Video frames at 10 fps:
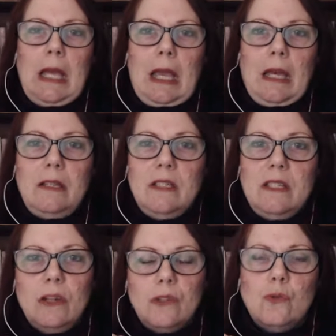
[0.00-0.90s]
and
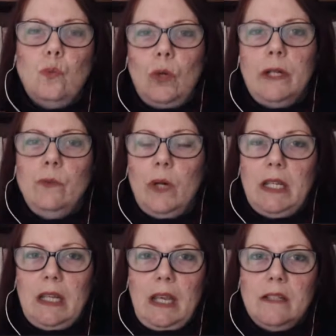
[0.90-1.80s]
there's one
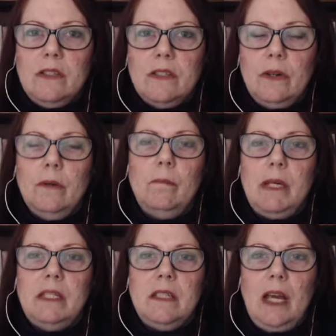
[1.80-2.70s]
right answer
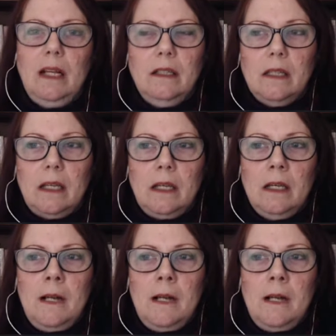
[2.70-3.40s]
mentality,